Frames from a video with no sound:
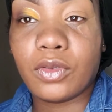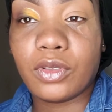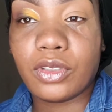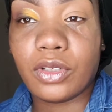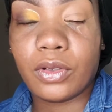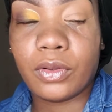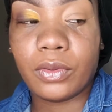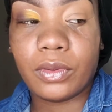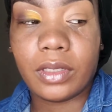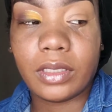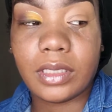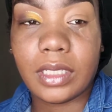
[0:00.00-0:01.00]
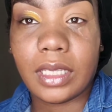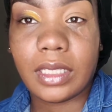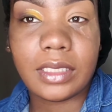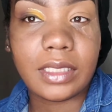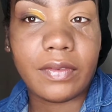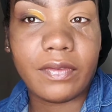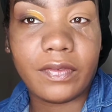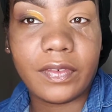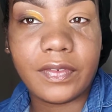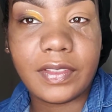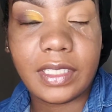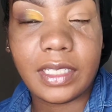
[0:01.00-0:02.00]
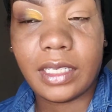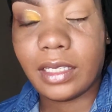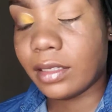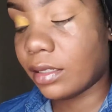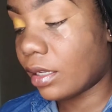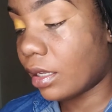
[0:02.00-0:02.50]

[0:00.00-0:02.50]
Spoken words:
So it's like 7:15,